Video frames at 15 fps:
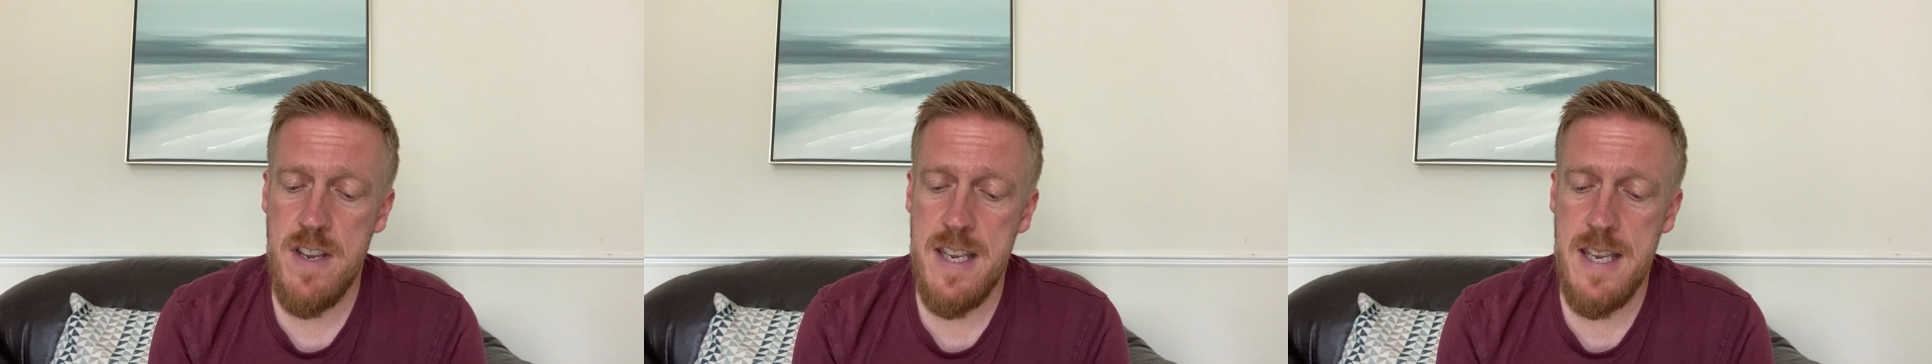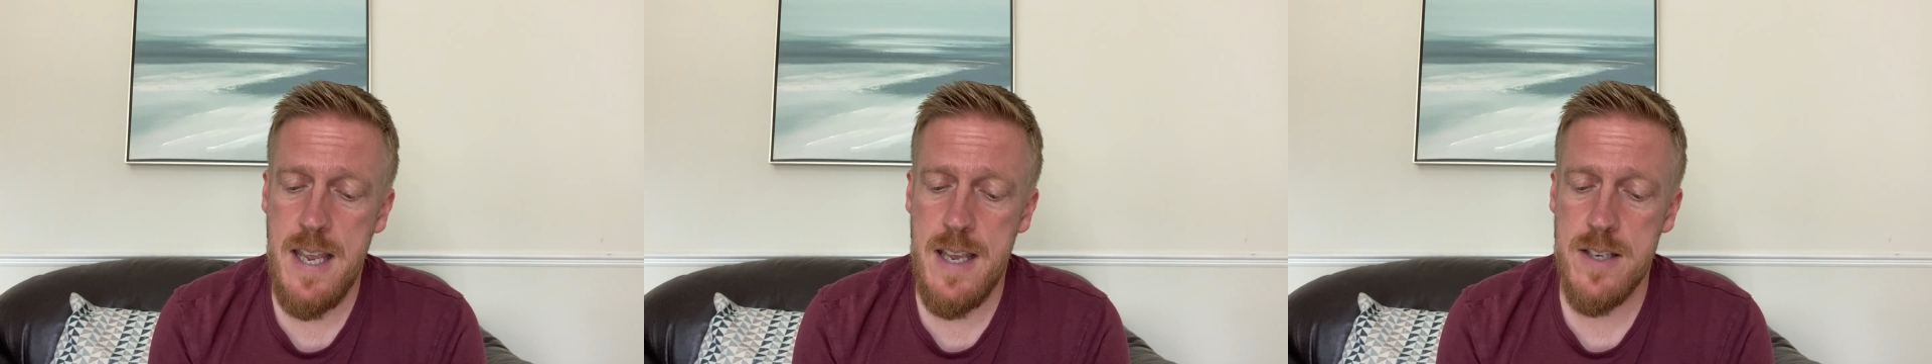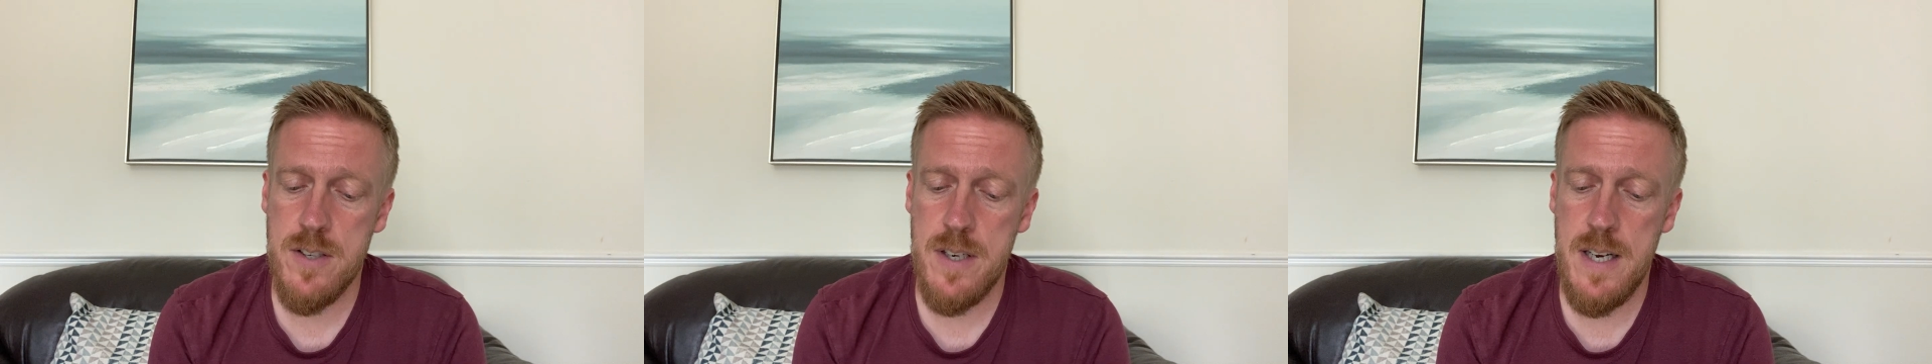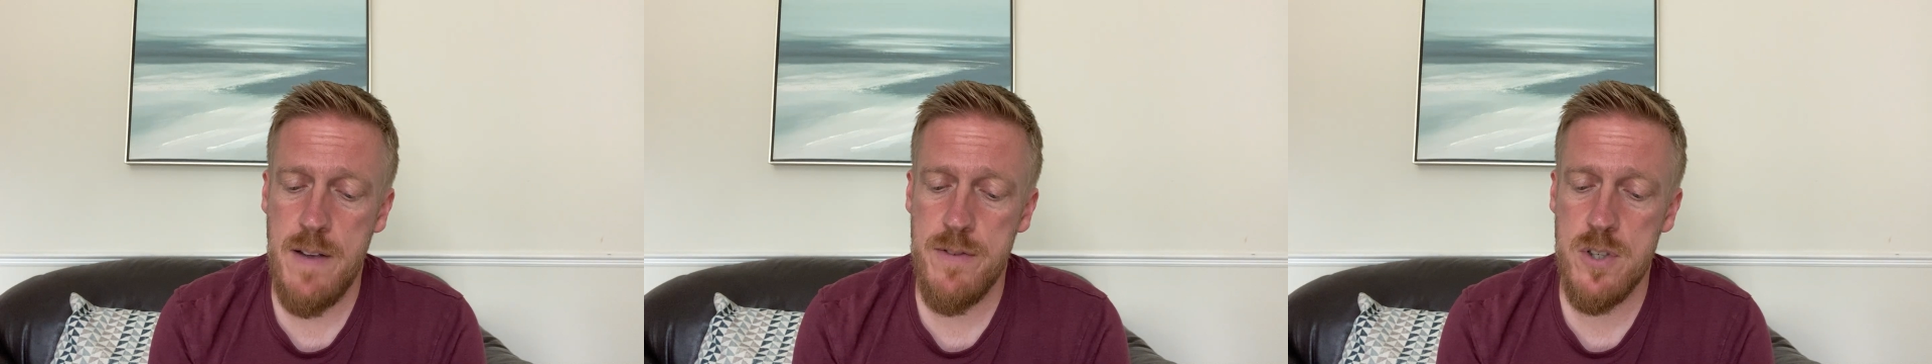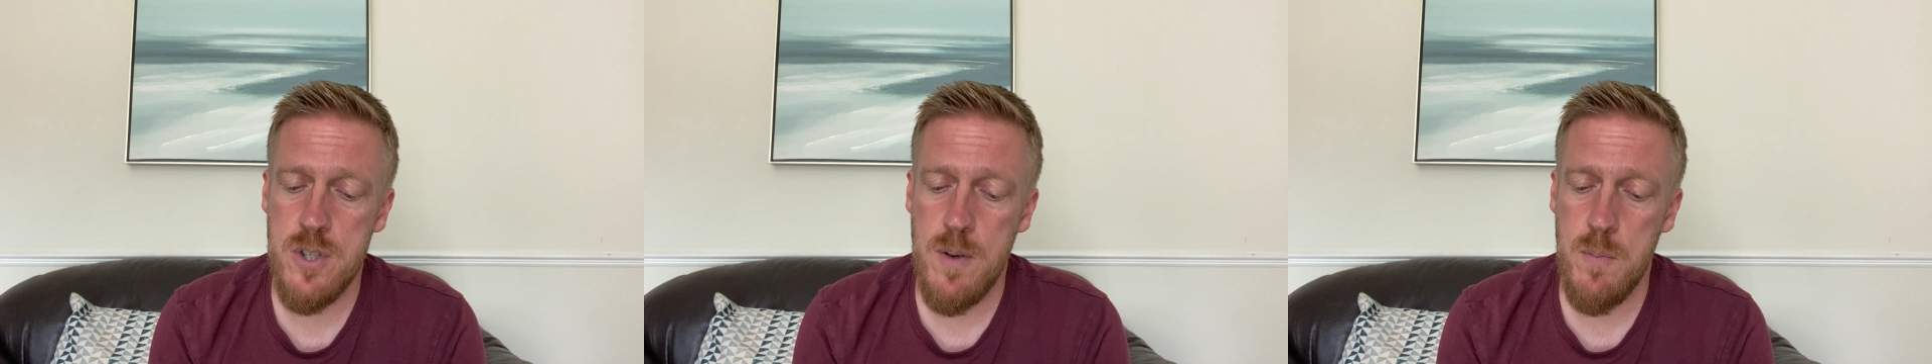years I
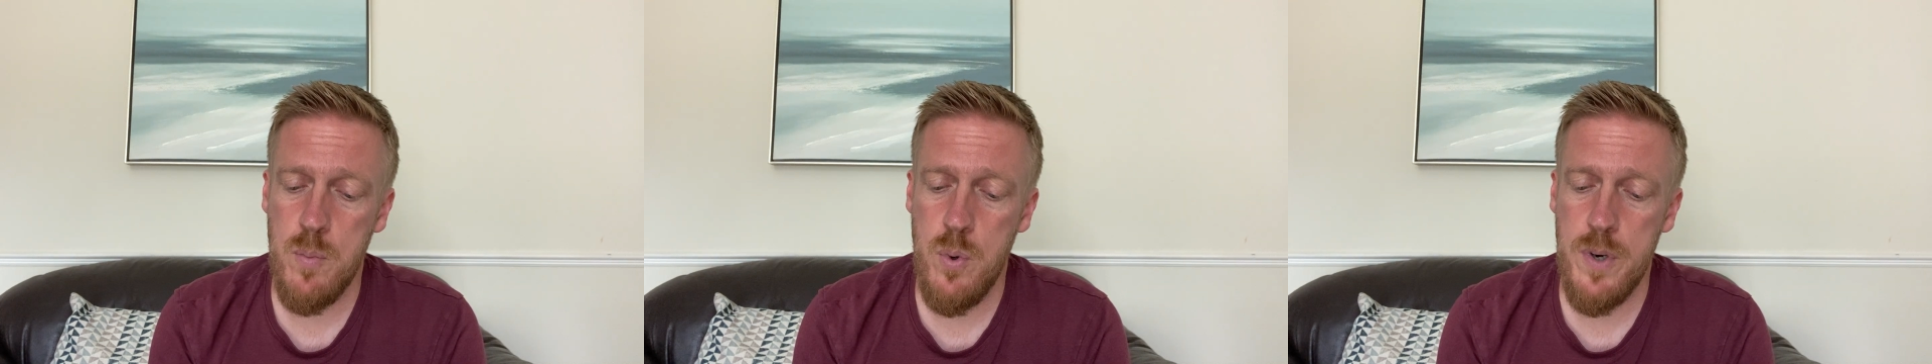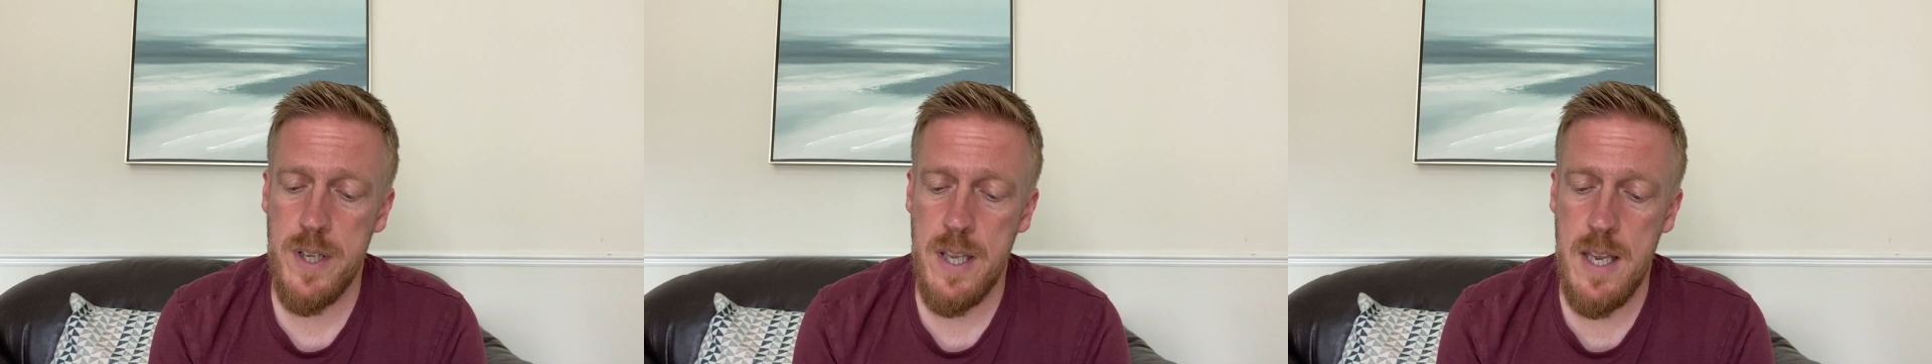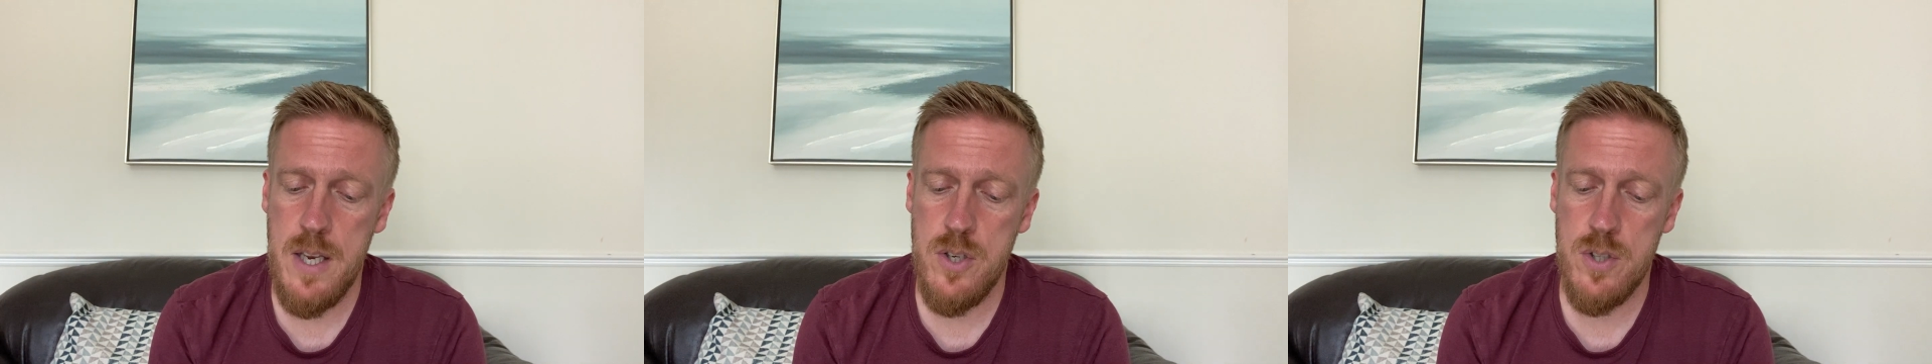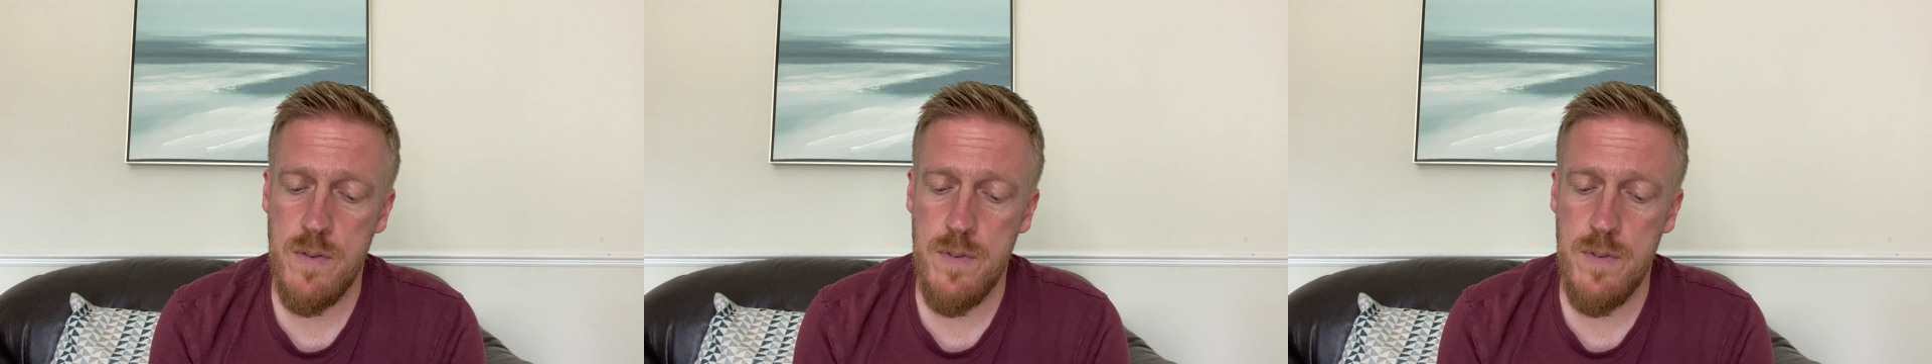never stopped warning each